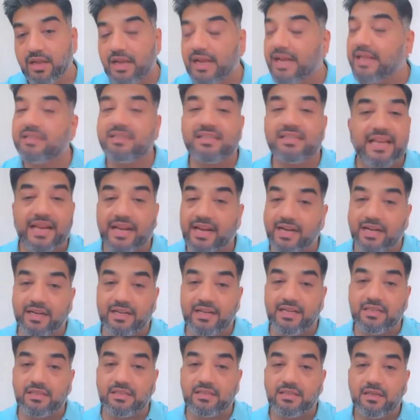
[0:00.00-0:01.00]
And second
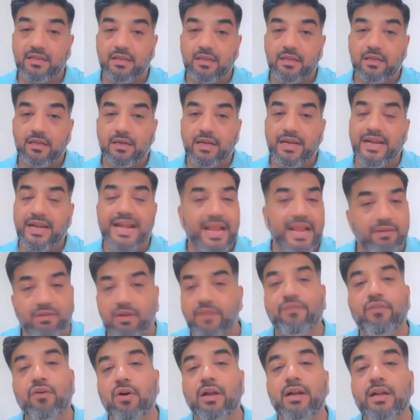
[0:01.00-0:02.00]
is never
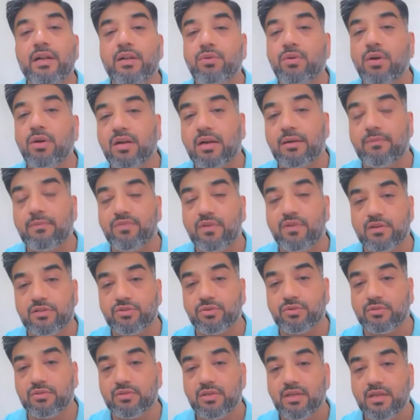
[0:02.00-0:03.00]
fall into a comfort
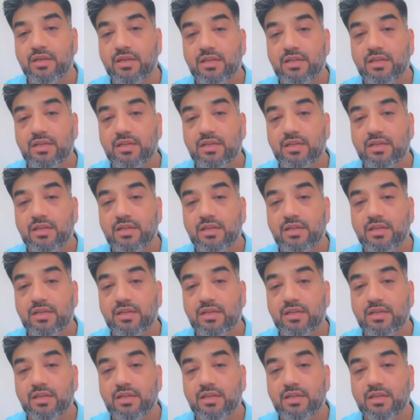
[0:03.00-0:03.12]
zone.